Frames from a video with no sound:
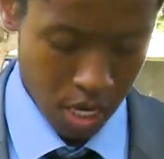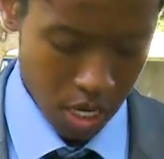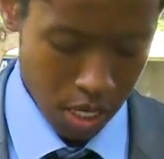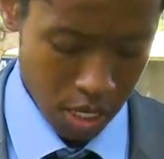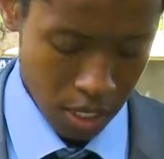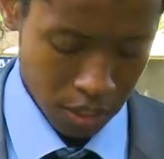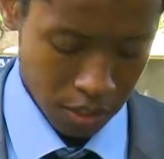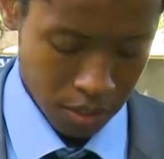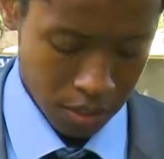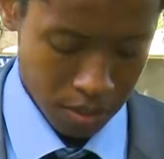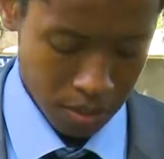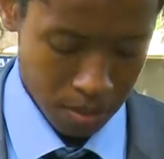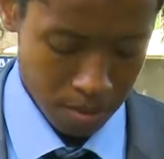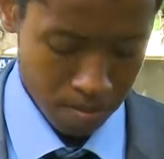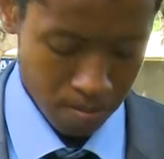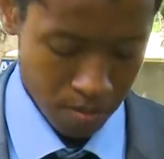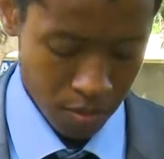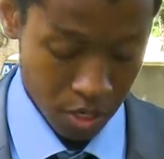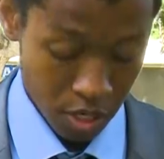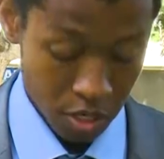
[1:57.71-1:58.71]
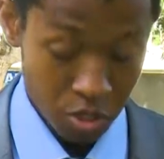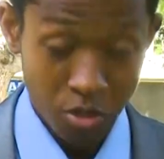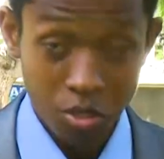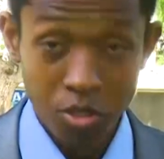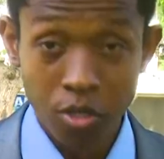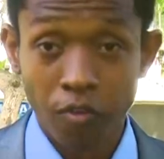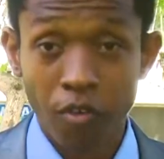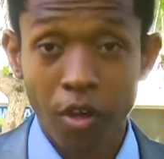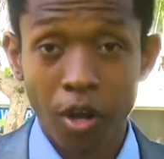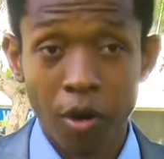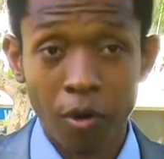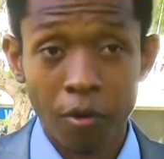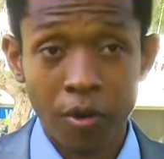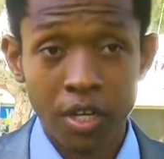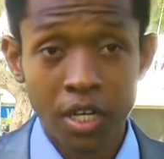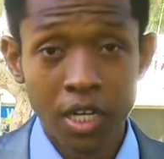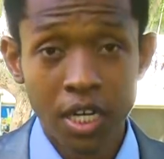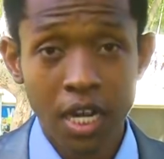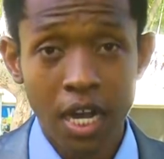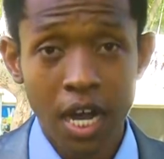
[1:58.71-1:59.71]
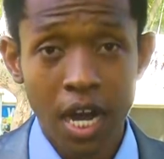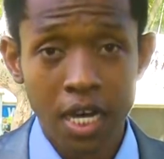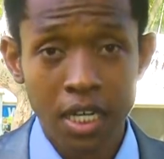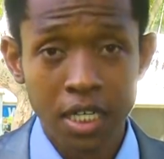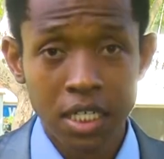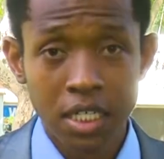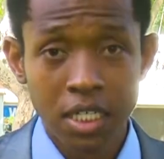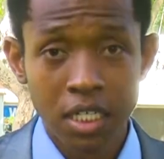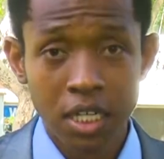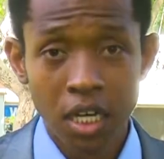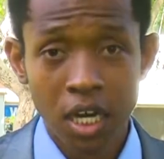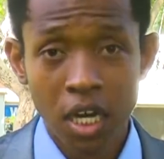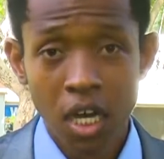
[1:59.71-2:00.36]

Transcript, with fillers: is the use of heroin, khat,